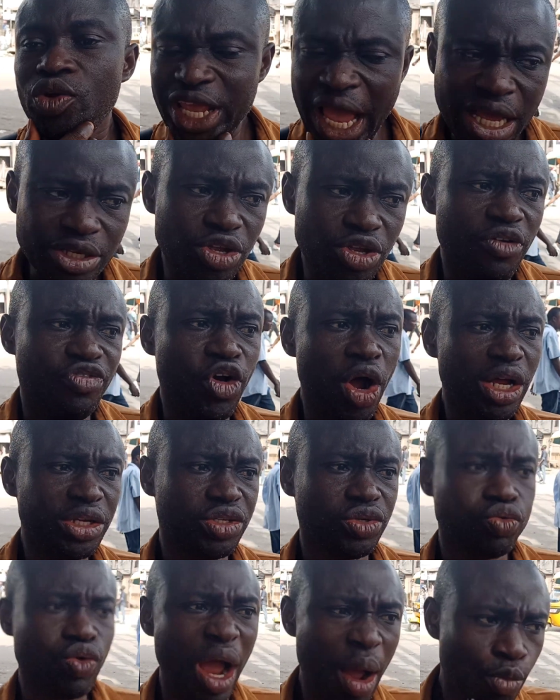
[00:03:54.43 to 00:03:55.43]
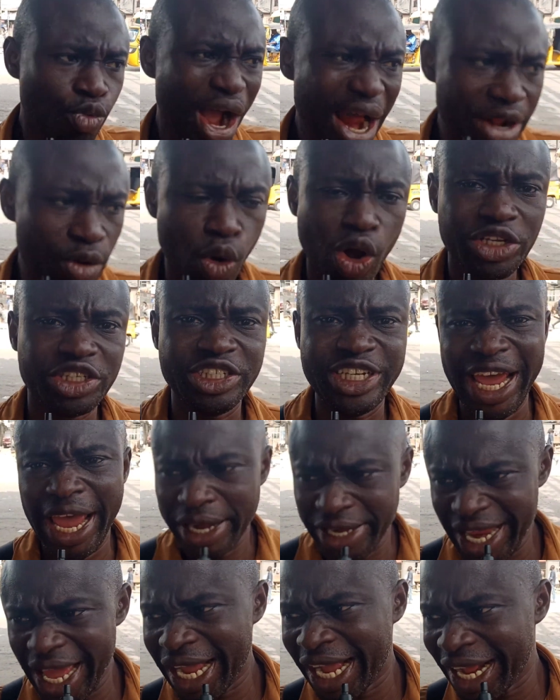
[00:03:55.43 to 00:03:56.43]
Yes, of course. When Buhari was
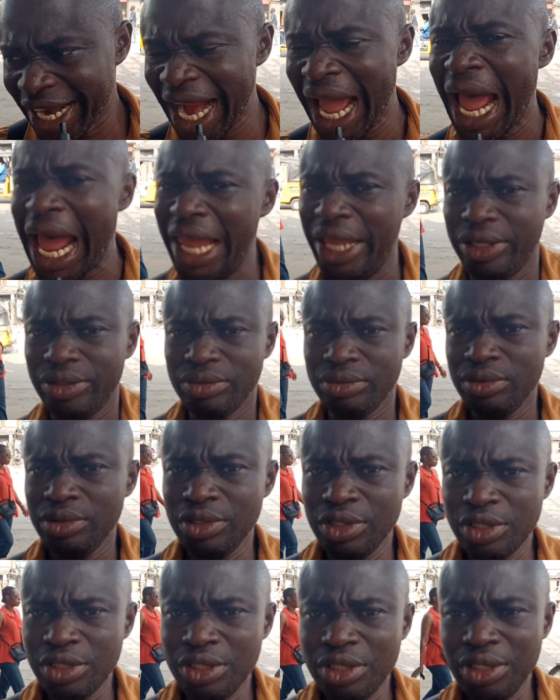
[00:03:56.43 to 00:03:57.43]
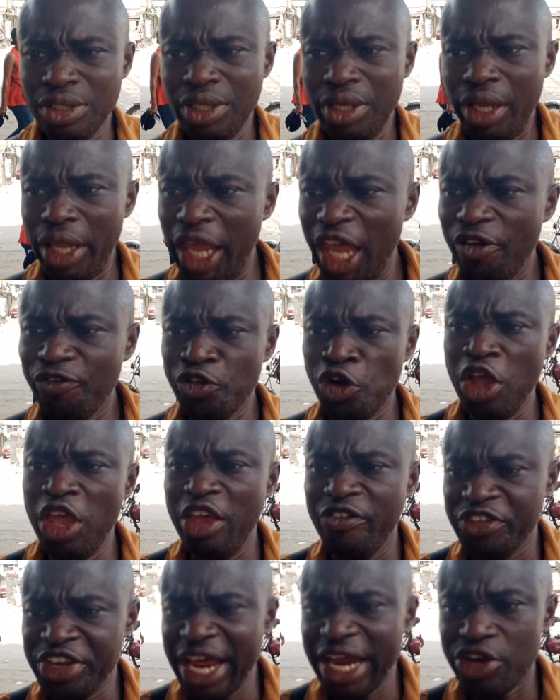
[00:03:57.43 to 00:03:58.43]
there, they cry. Even
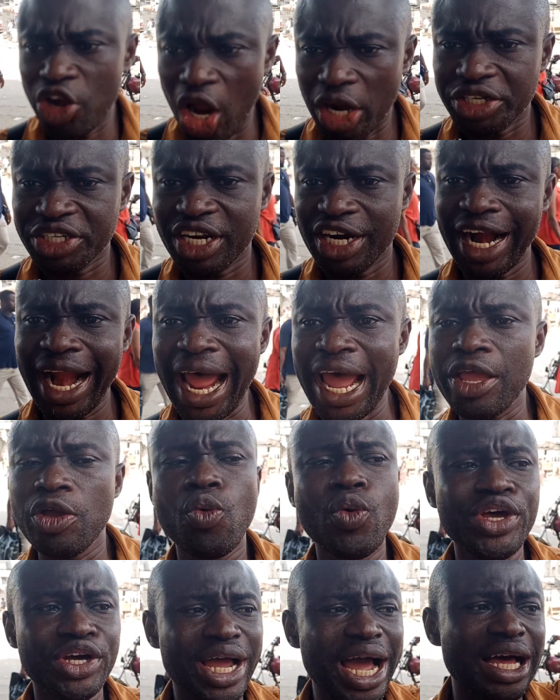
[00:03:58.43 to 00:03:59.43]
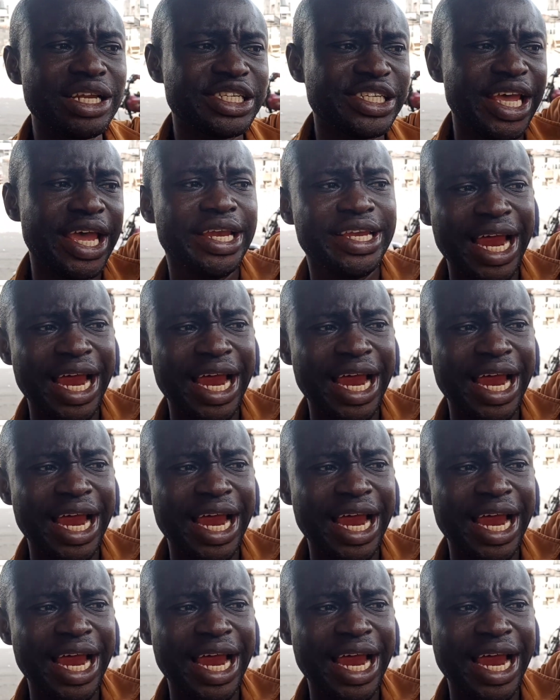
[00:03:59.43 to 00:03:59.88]
if they don't cry, we can see